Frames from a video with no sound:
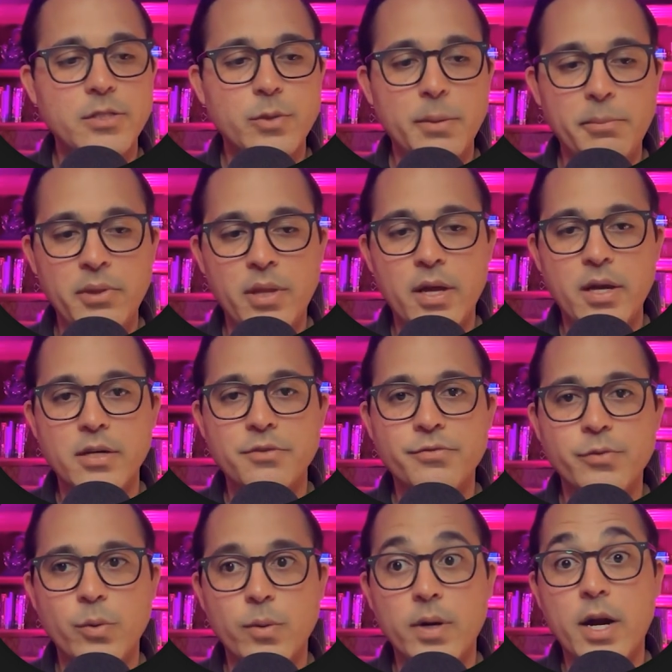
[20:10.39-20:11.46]
do a plug
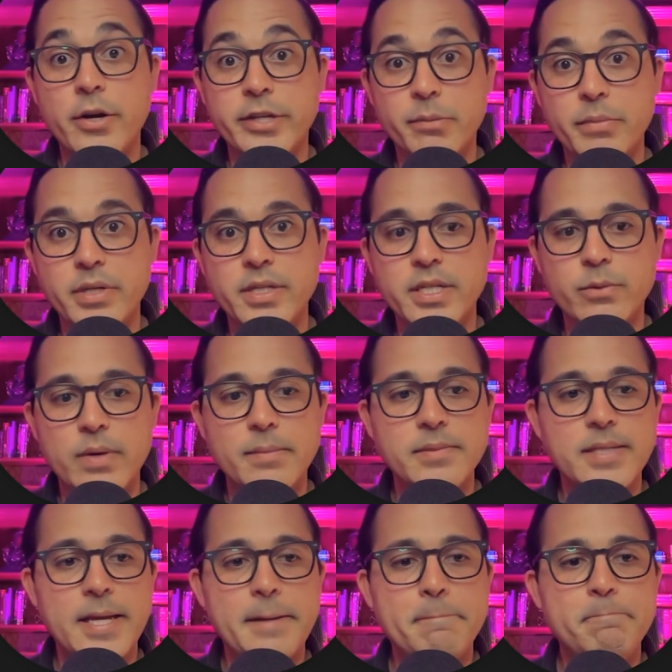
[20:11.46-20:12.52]
for our community
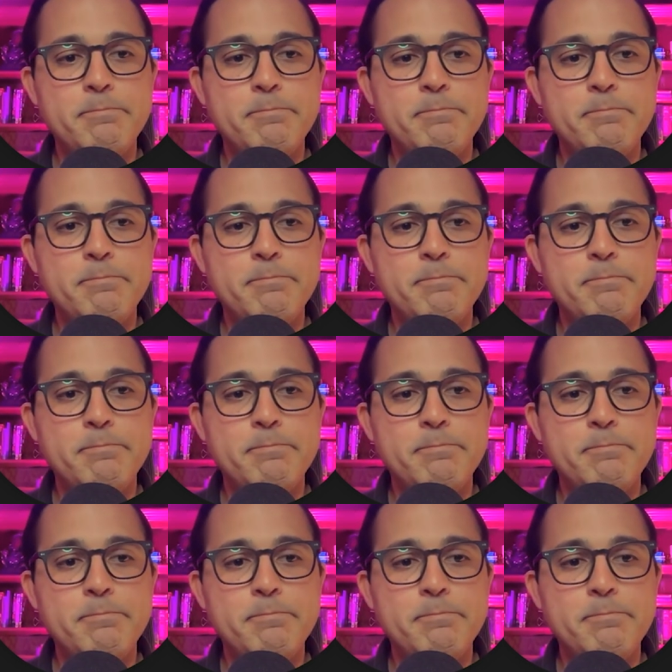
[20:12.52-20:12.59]
website.